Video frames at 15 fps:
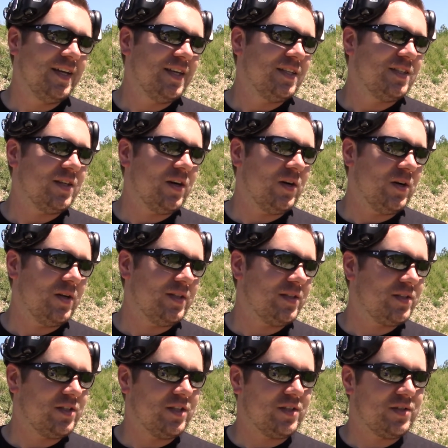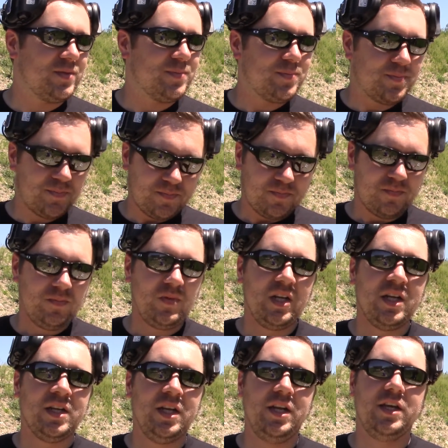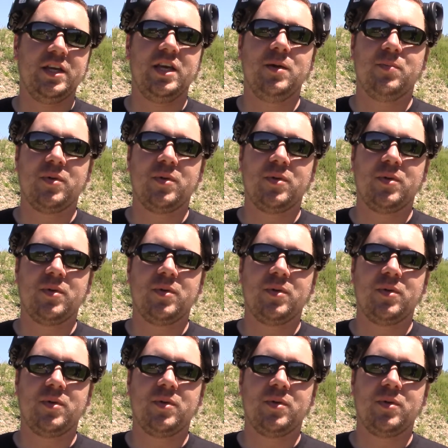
So it's just need to keep